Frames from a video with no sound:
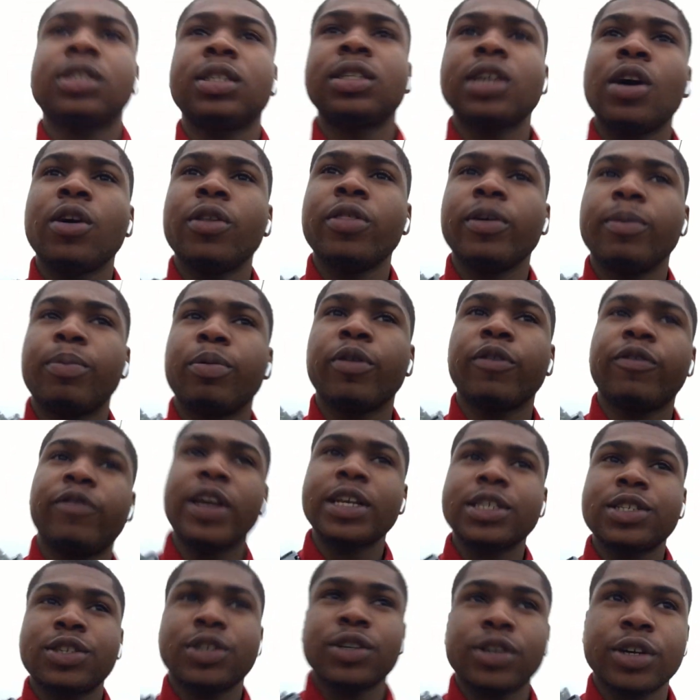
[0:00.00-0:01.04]
So the
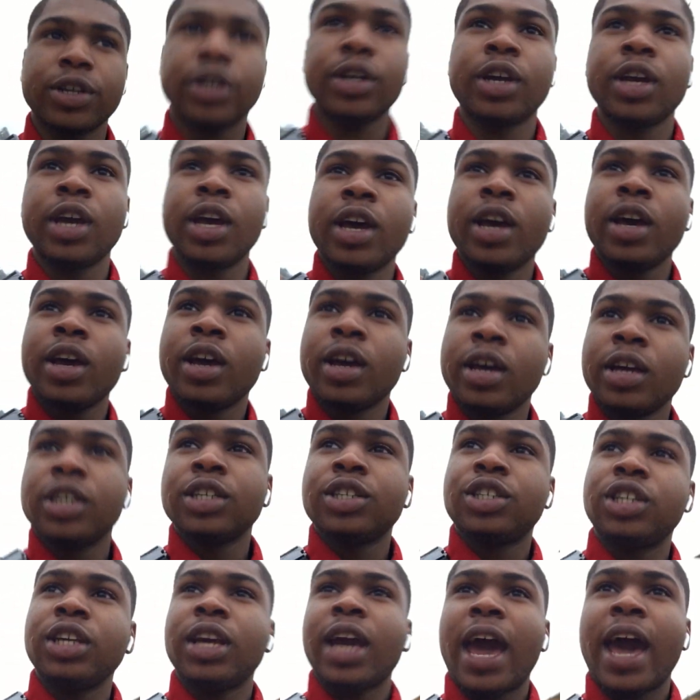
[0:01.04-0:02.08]
professor,
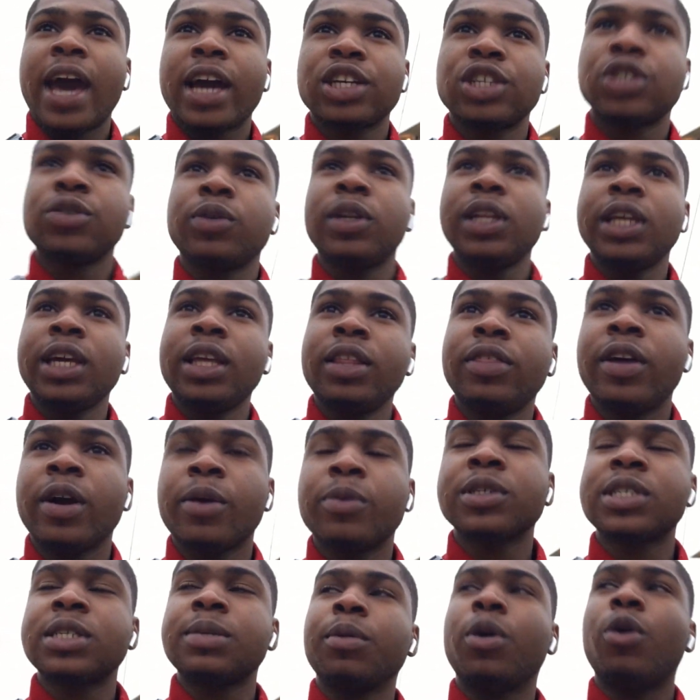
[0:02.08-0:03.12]
there
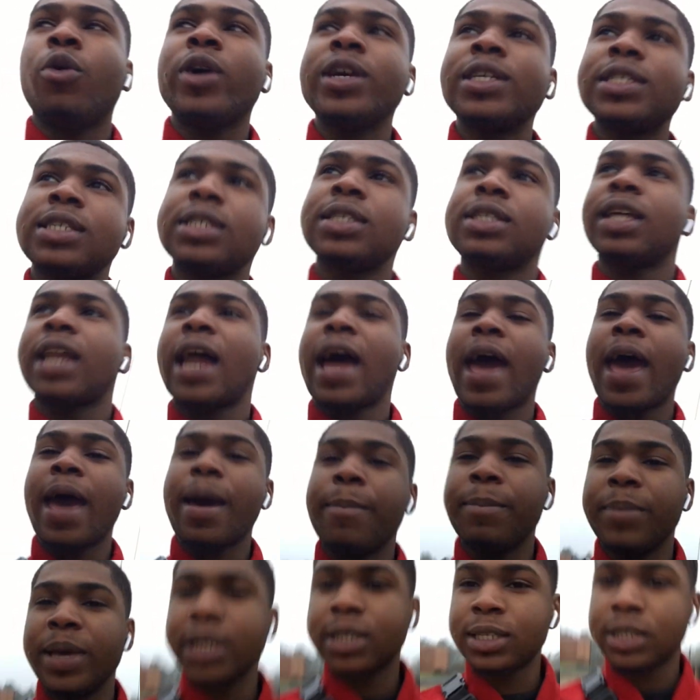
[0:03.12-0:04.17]
was some quizzes that I
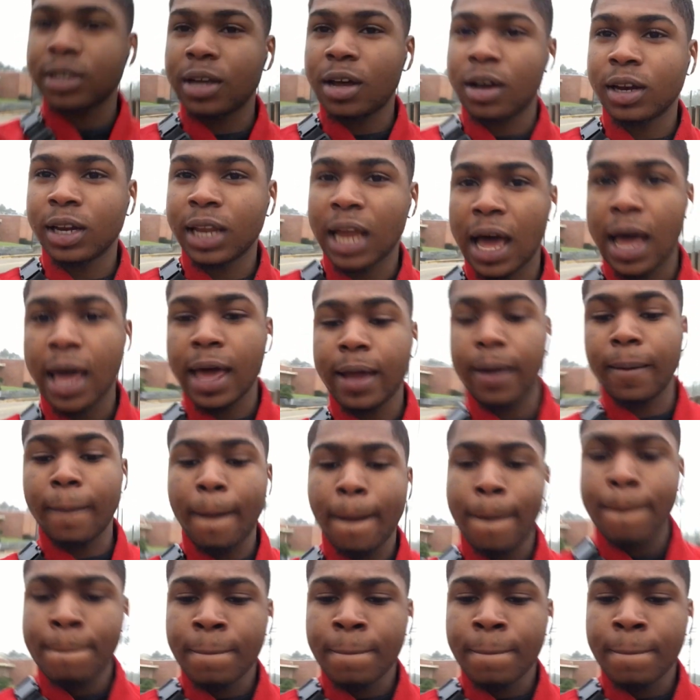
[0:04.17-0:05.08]
had missed online.